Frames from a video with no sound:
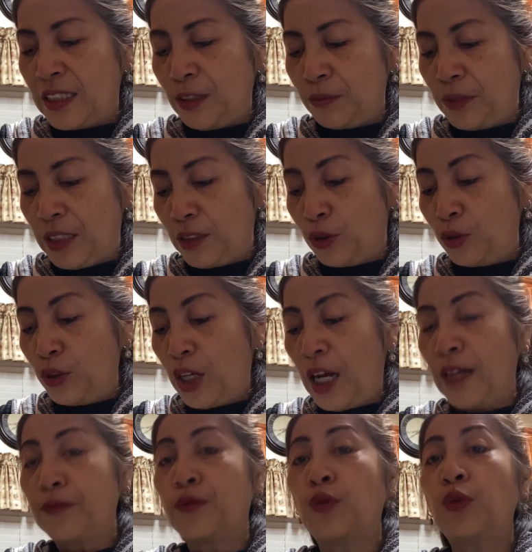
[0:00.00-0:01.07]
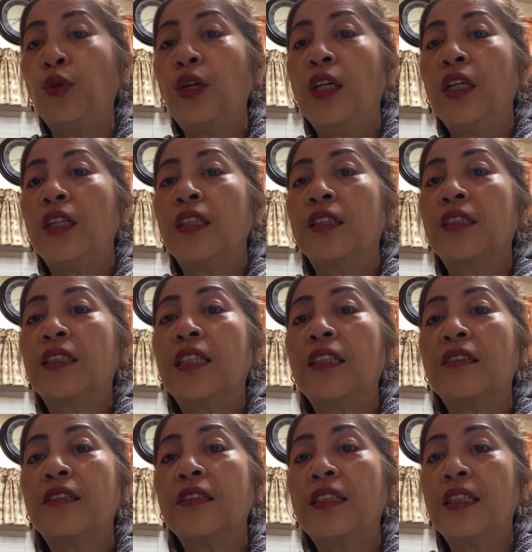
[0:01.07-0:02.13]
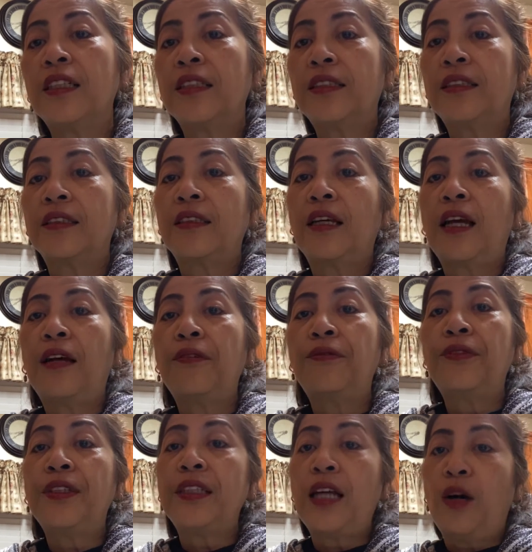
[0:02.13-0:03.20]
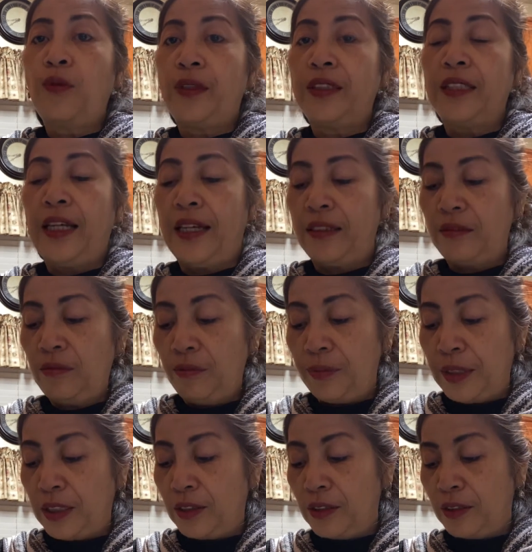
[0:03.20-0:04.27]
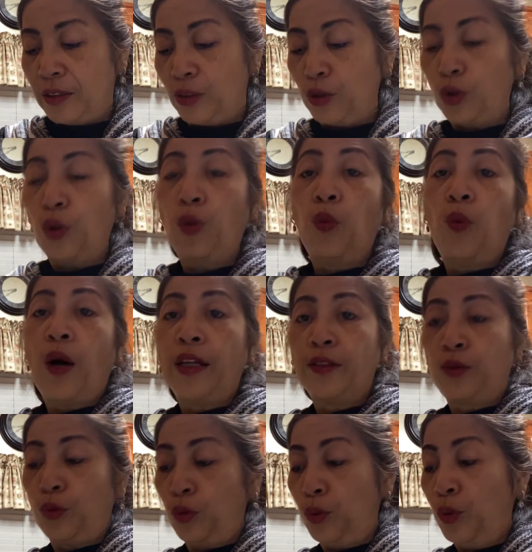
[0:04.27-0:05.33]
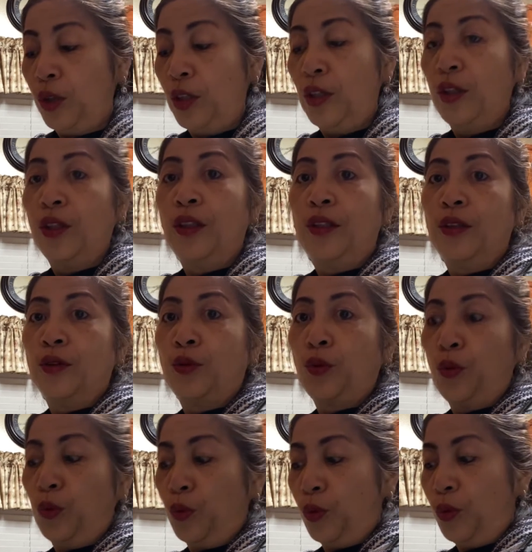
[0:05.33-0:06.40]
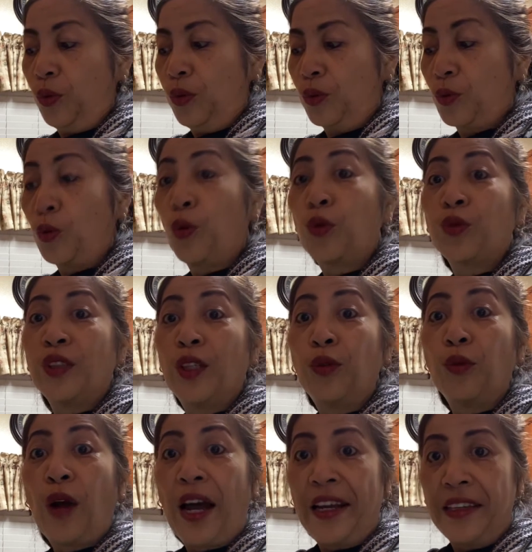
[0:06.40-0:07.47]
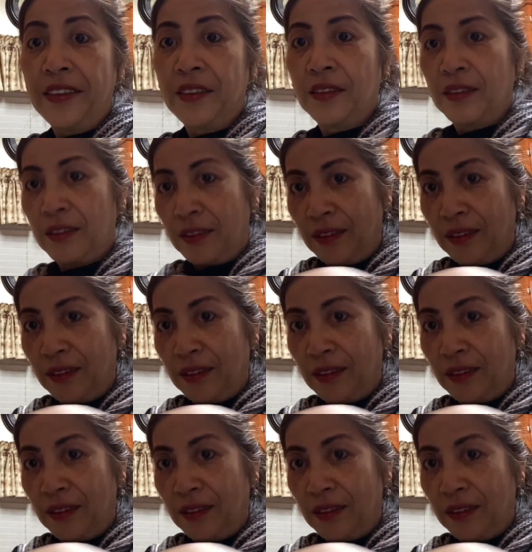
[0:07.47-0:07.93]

of this, you have to stir this every now and then, because you don't want to cook the rice,